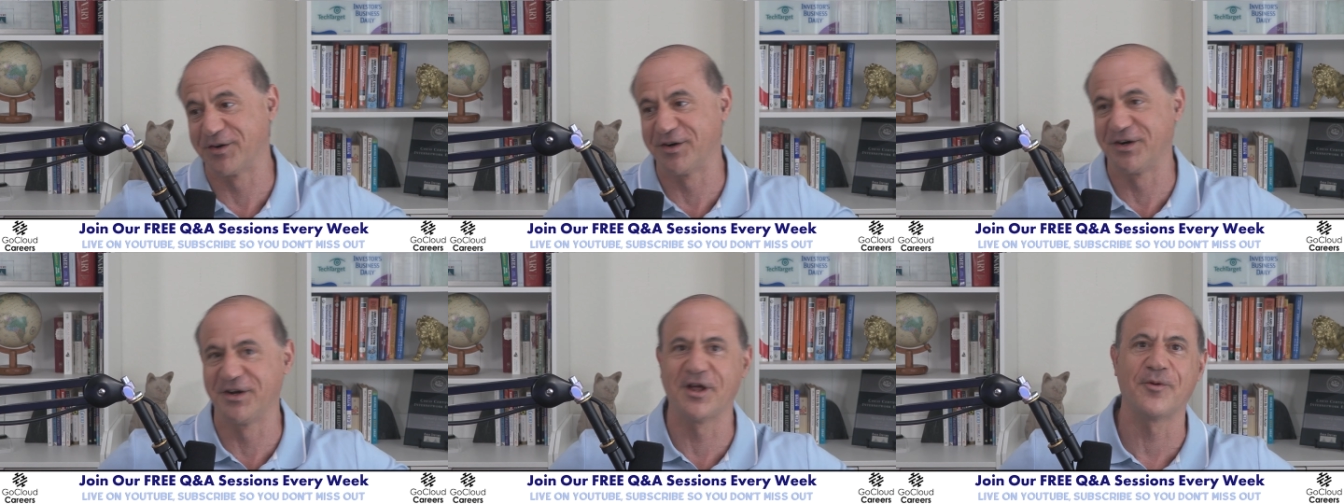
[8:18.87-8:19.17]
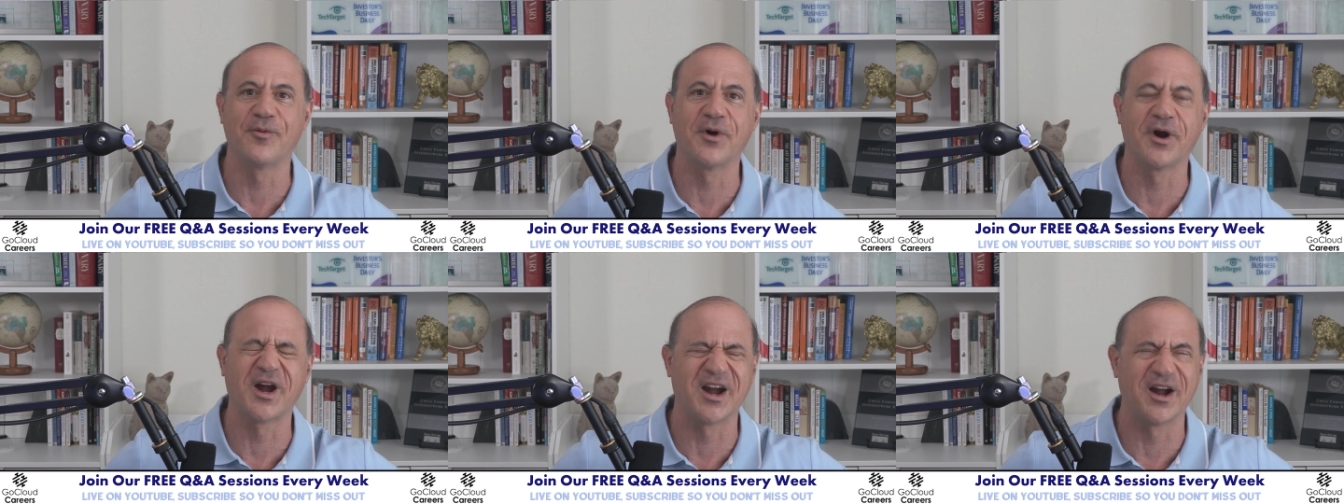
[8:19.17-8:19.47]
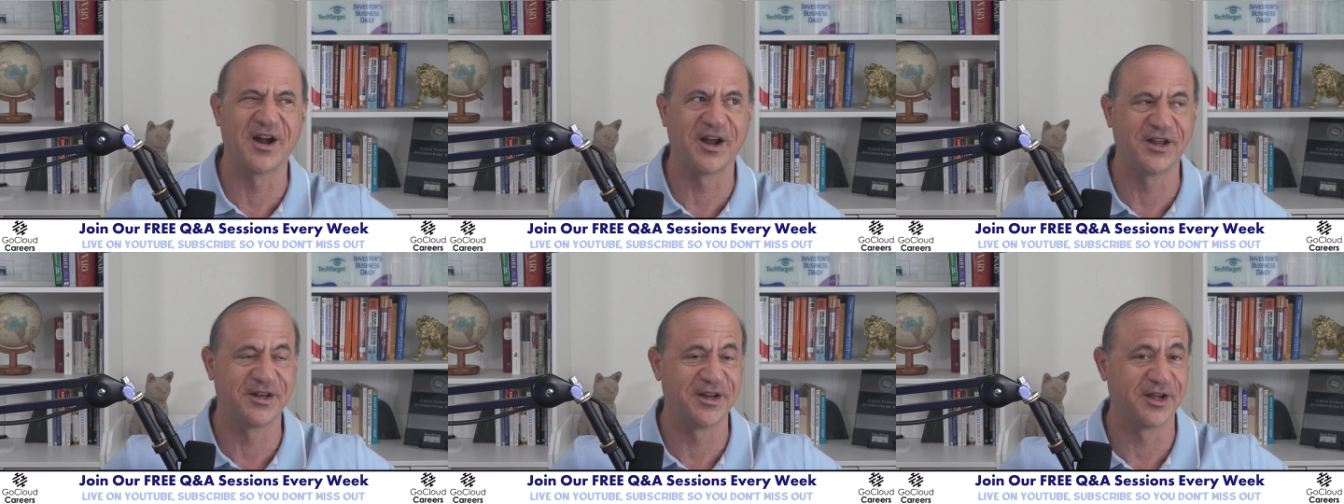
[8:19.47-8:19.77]
or a network
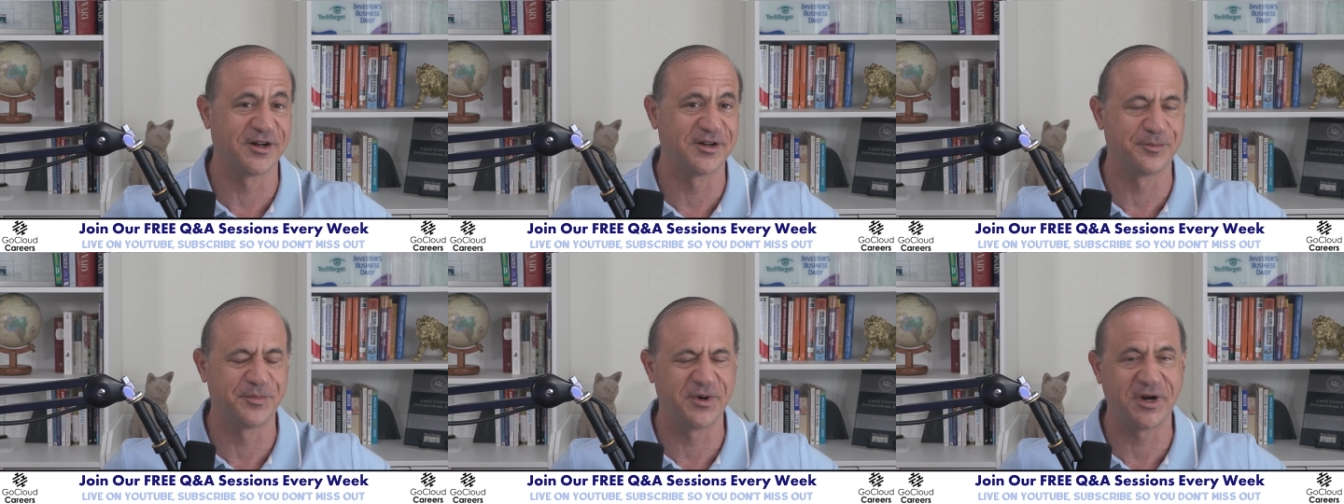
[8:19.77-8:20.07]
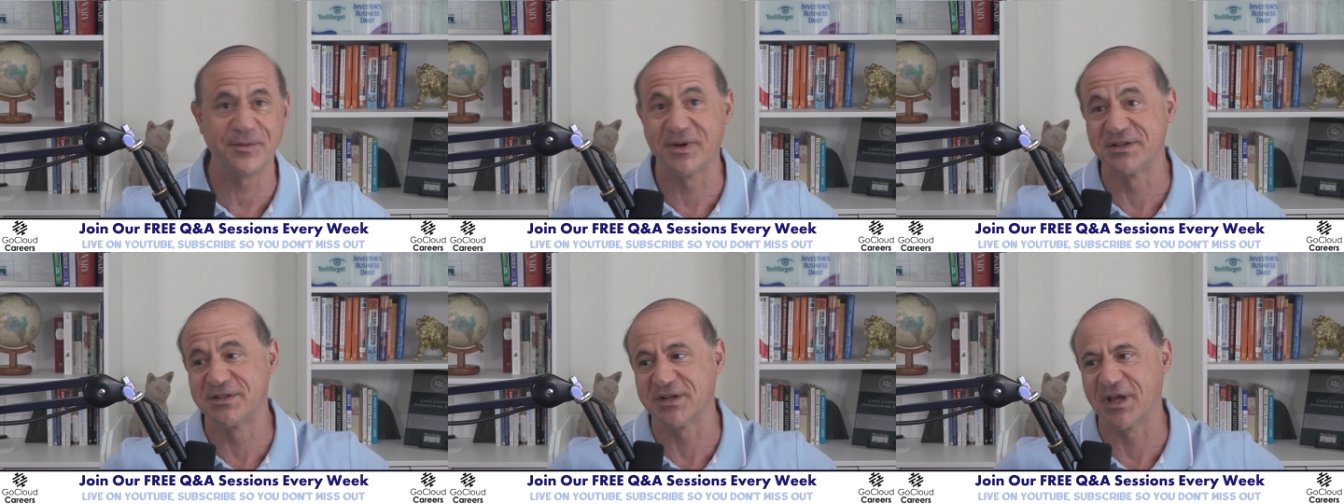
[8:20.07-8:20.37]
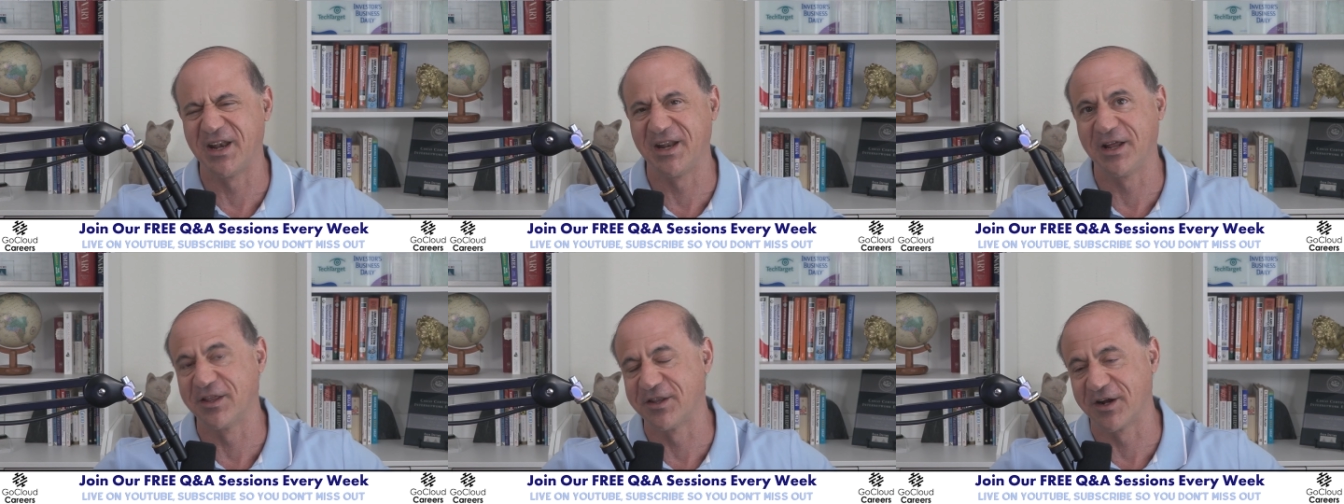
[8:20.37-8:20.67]
architect or pretty much
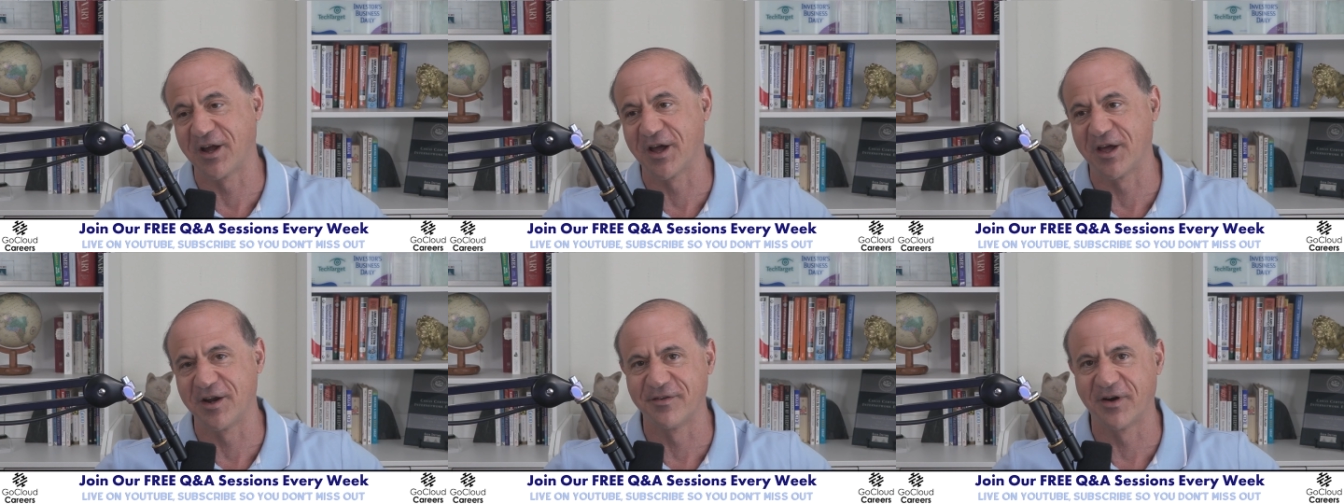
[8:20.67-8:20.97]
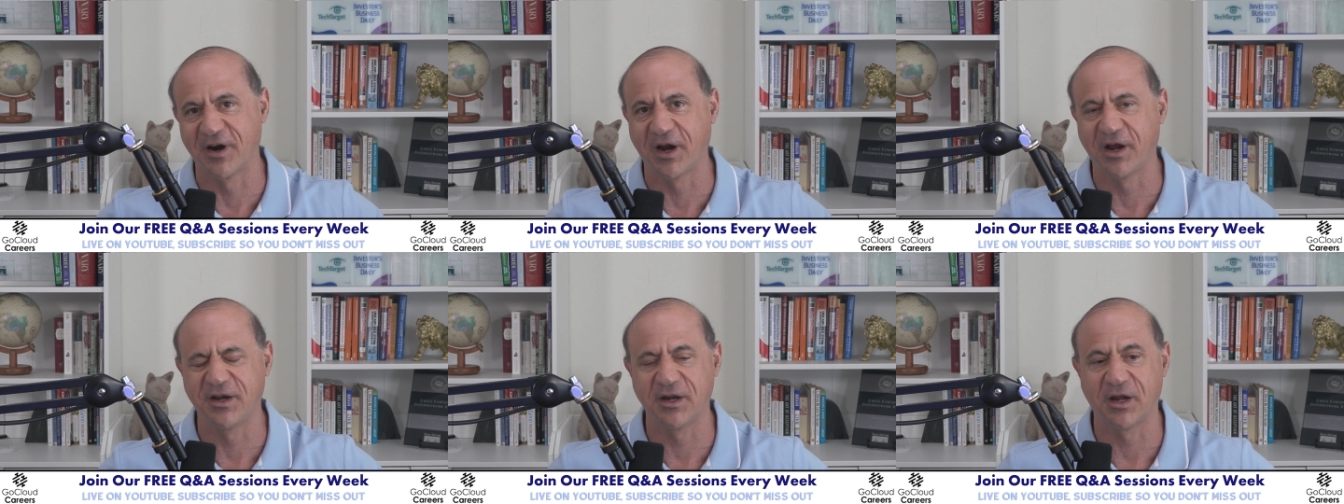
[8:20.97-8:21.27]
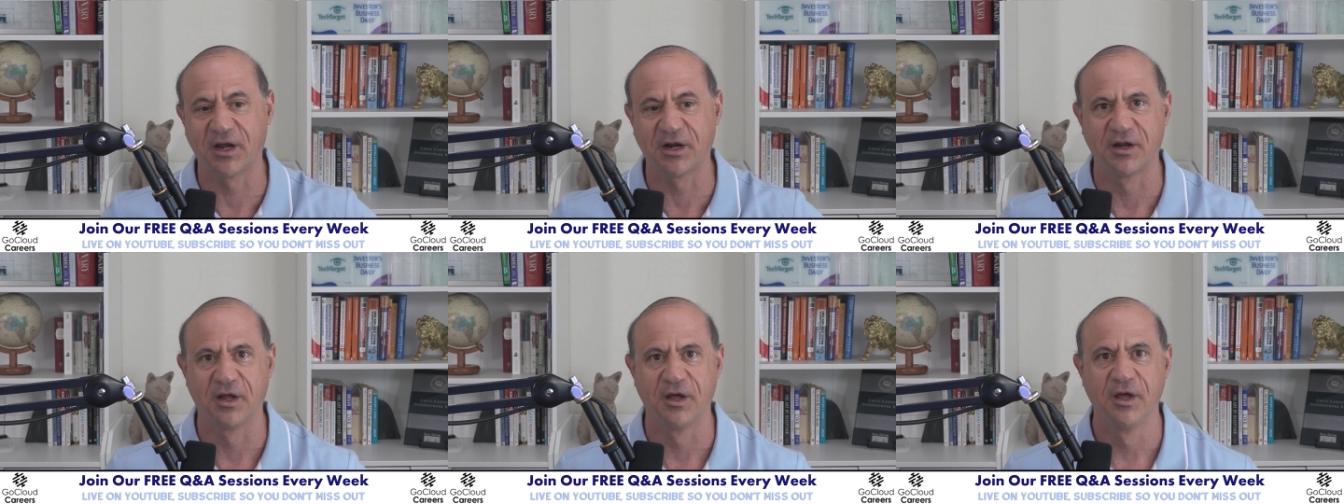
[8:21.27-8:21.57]
any other kind of
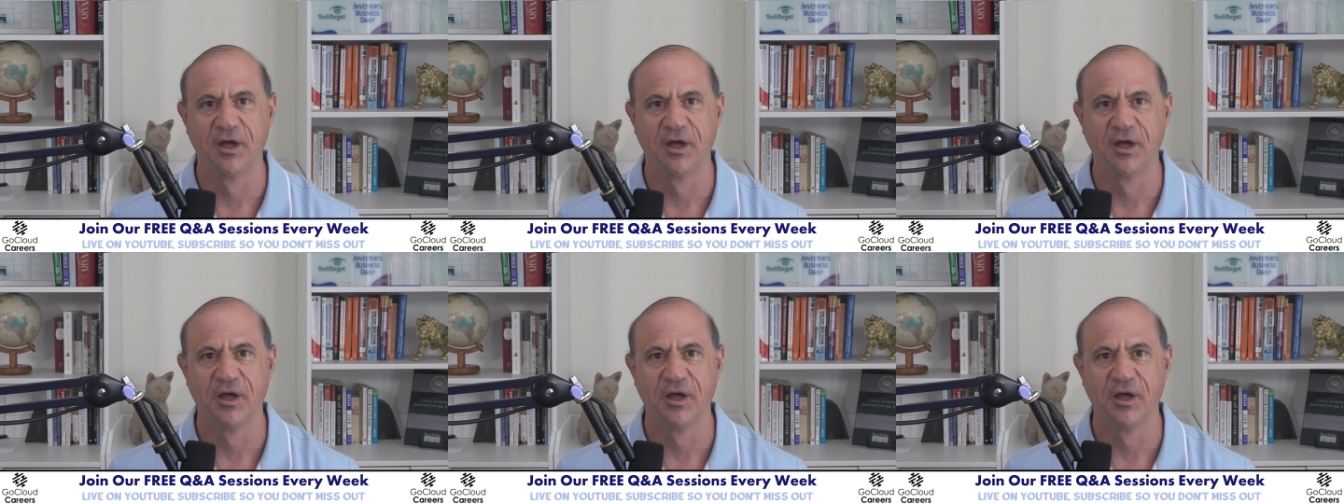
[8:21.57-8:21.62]
architect,